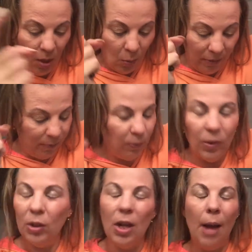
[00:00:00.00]
We have
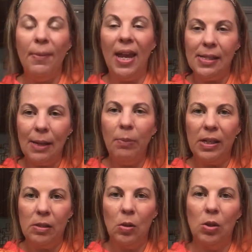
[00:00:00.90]
amazing
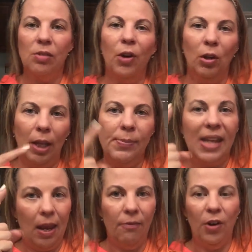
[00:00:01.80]
pencils for your lips
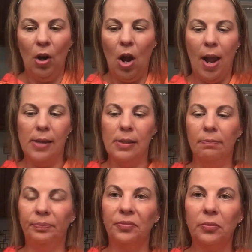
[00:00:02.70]
and for your eyes
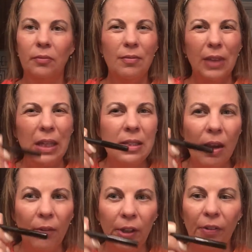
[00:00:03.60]
in
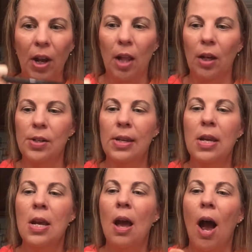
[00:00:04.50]
several different colors.
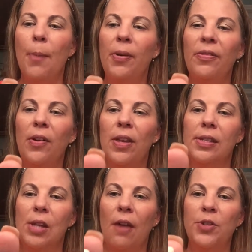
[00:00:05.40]
I prefer this
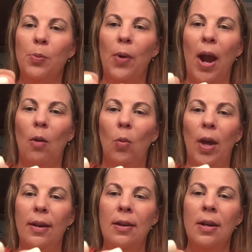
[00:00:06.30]
softer brown
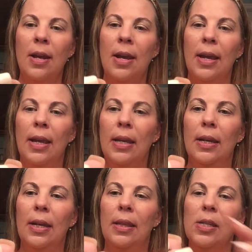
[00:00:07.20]
one.
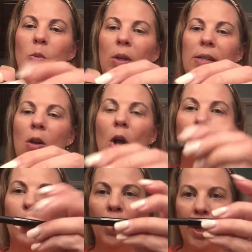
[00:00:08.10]
This one is called
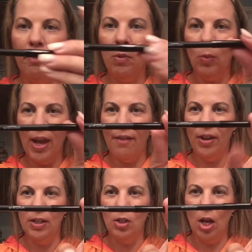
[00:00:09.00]
Prim. We have
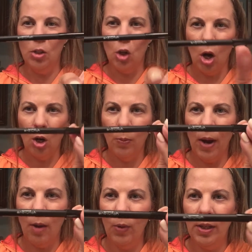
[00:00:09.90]
a darker
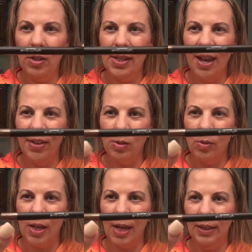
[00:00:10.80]
brown one. You see how this
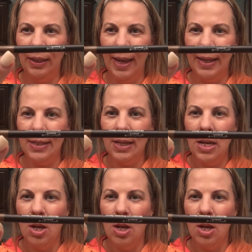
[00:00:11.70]
one's kind of light,